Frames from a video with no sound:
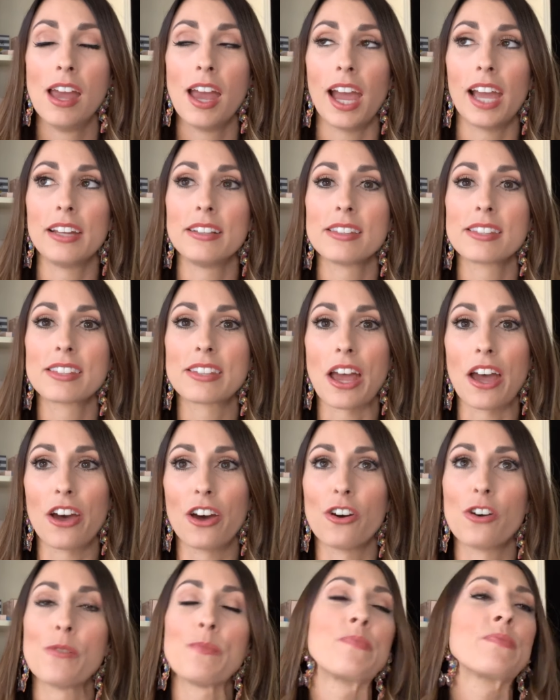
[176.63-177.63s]
And
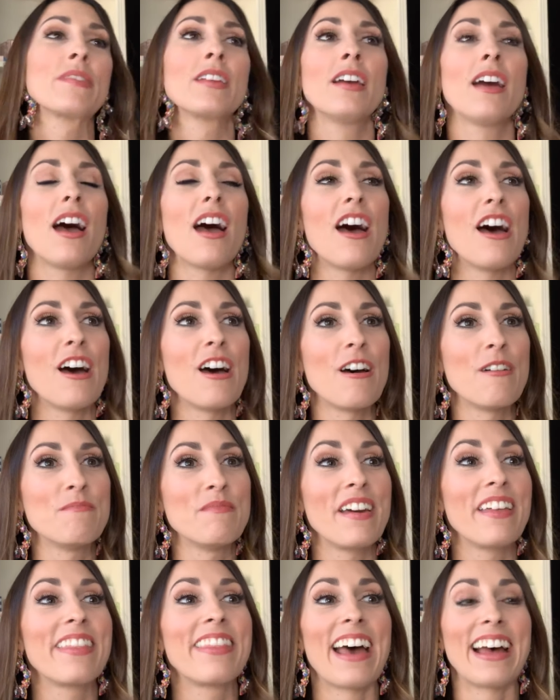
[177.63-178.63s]
so
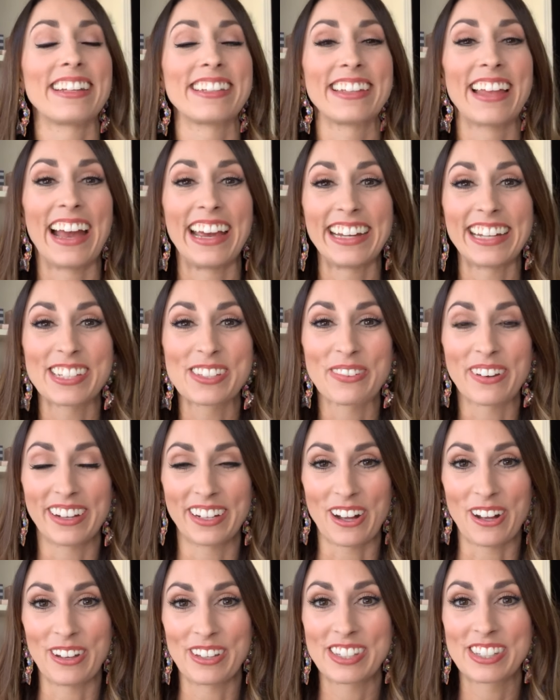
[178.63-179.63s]
that night is where
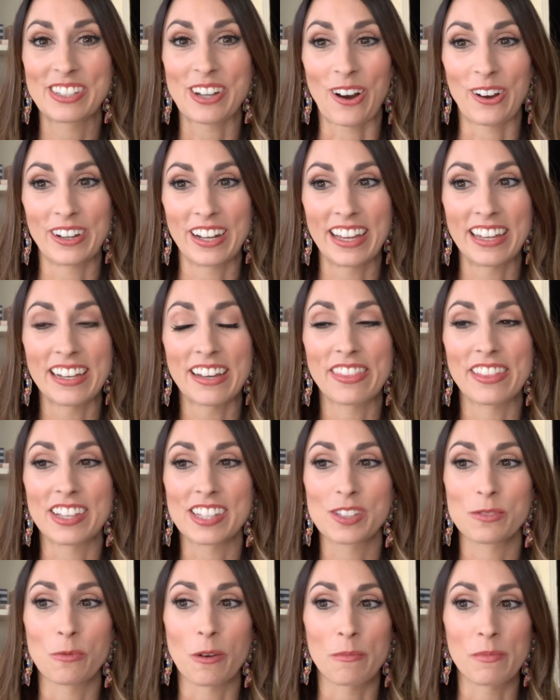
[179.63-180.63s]
it all started.
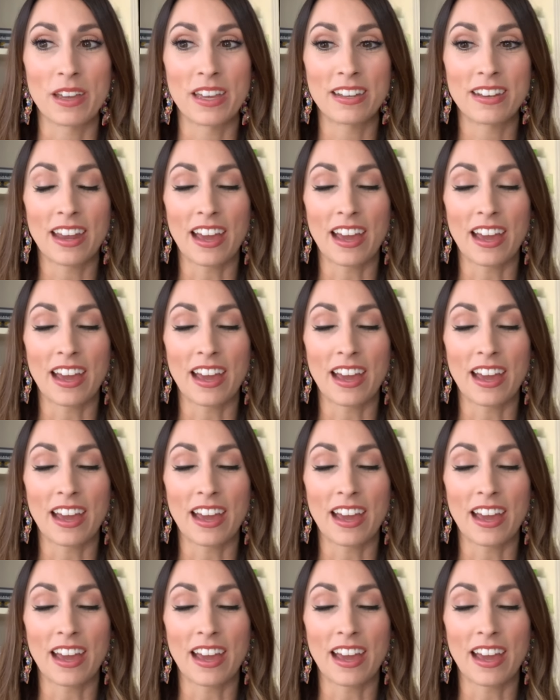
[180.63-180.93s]
This woman,